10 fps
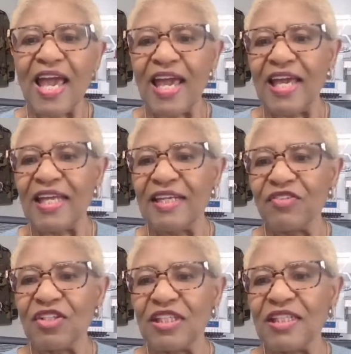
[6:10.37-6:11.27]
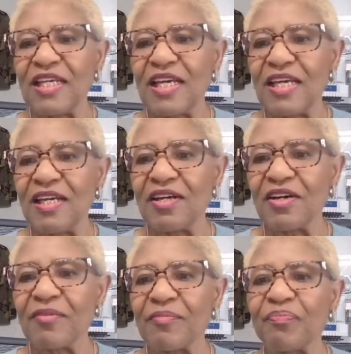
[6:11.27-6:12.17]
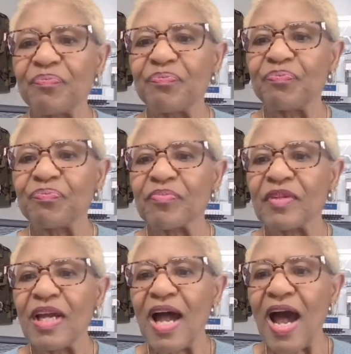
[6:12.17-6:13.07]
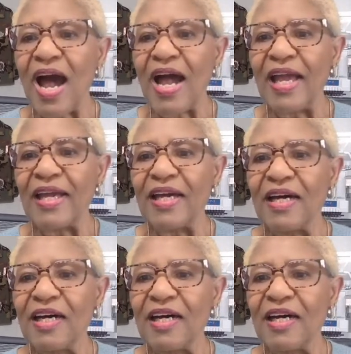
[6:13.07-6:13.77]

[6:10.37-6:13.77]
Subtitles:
And if you didn't hear, I